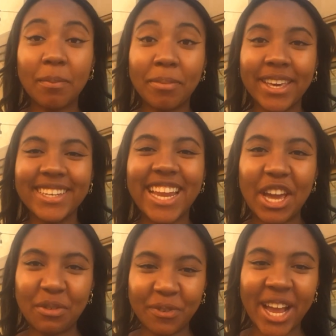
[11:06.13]
a big
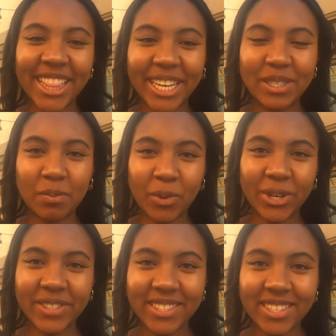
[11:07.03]
night for LA
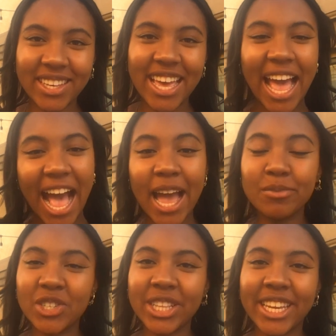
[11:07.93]
sports. I'm
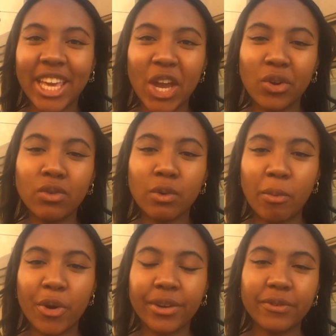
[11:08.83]
Jillian Carroll
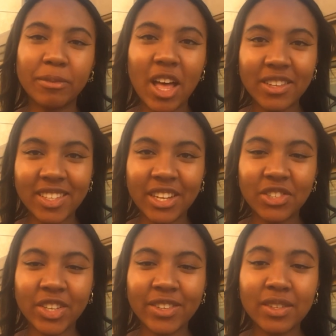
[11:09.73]
reporting from Los
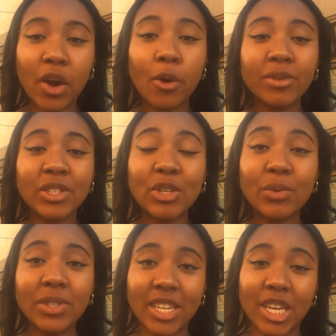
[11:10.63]
Angeles, home to
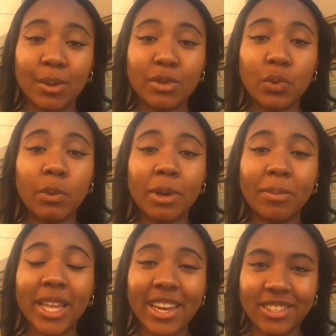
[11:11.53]
two teams who will be
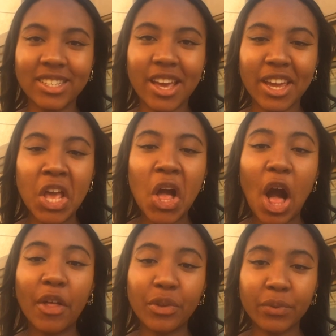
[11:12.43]
playing tonight
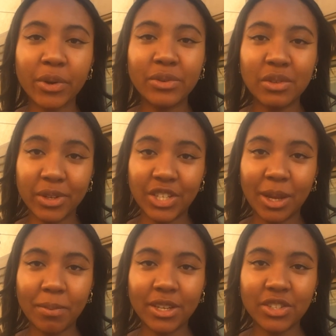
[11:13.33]
on the road to a
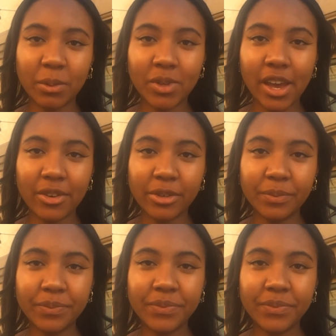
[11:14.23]
championship title.